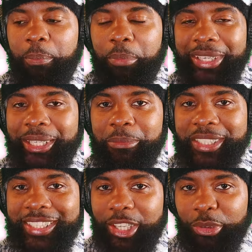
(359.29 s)
but
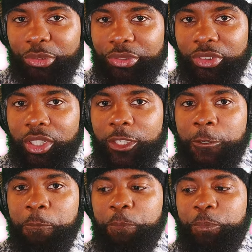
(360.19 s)
himself
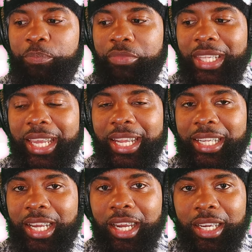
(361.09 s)

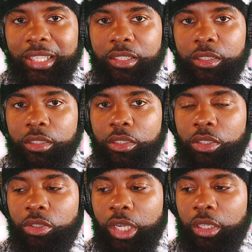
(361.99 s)
and God,
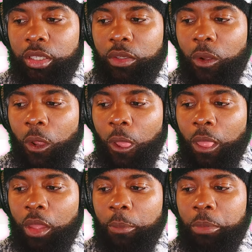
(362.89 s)
right?
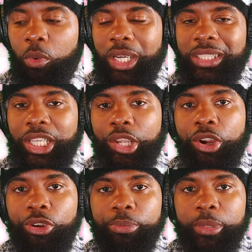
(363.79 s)
But when I say hurt